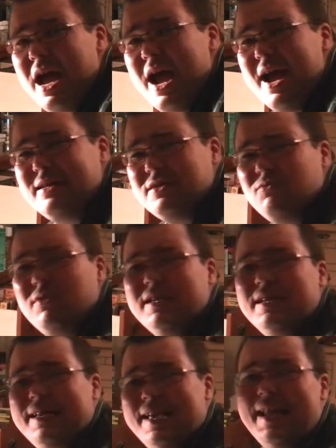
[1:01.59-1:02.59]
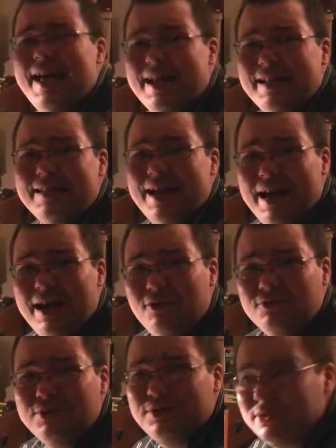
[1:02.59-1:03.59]
I just wanted to get out of the
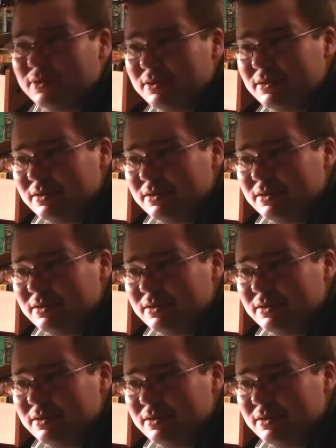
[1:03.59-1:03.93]
house